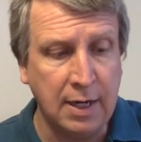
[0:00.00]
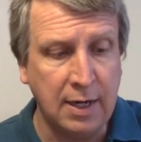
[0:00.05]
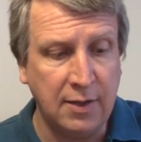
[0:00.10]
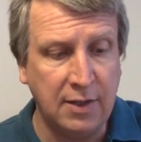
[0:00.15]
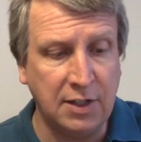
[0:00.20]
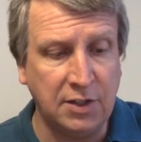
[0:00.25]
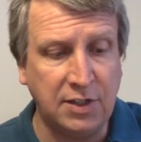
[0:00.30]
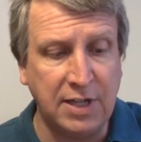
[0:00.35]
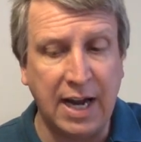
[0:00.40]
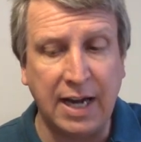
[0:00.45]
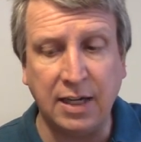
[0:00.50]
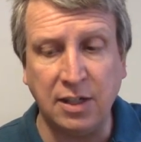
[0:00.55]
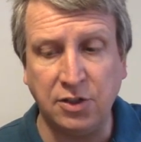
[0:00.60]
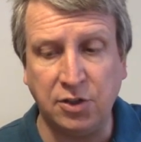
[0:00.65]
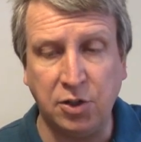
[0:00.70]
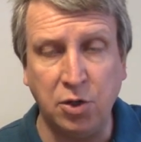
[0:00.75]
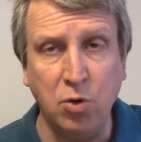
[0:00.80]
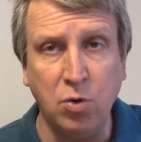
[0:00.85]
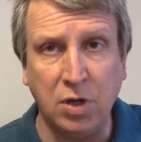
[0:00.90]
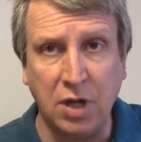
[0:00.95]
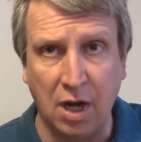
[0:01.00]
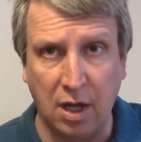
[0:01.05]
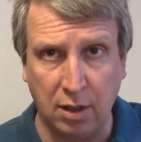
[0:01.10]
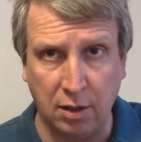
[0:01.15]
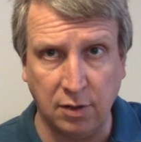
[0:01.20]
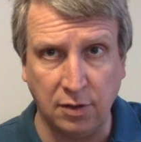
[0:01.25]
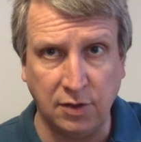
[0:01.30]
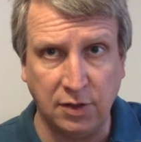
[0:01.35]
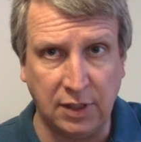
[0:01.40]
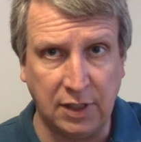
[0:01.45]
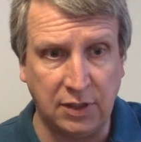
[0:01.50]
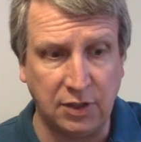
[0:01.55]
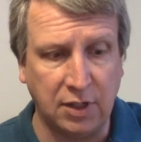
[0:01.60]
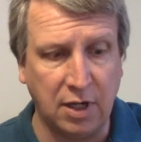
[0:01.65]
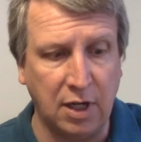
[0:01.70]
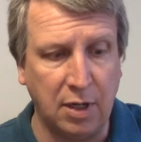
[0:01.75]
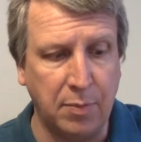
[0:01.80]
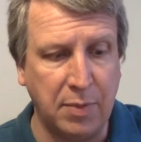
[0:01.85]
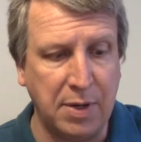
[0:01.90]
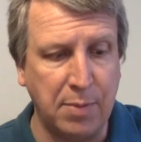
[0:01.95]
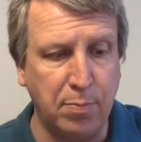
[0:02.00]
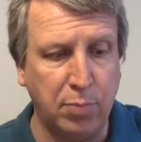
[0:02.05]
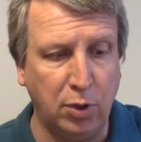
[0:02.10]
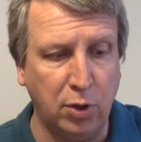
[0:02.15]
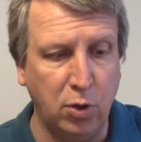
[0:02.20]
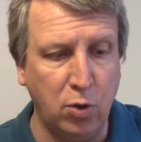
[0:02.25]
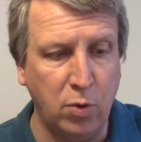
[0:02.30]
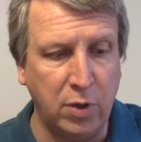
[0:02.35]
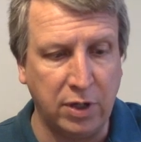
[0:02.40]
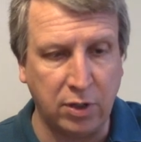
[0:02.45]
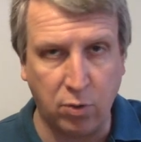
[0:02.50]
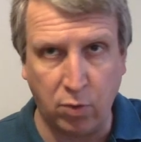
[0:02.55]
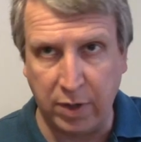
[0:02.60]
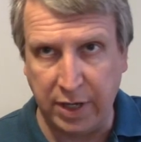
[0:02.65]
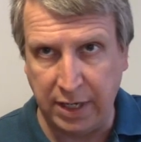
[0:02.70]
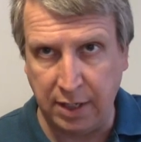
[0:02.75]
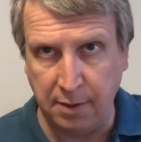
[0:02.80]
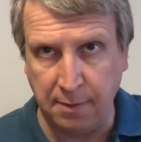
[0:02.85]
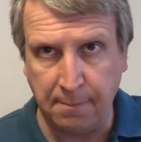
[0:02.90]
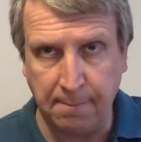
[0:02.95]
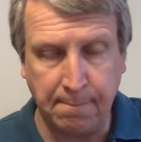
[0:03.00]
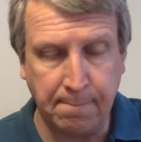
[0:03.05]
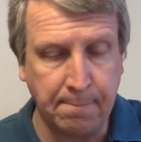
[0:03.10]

This deck is 2 colors. It's going to be blue and green.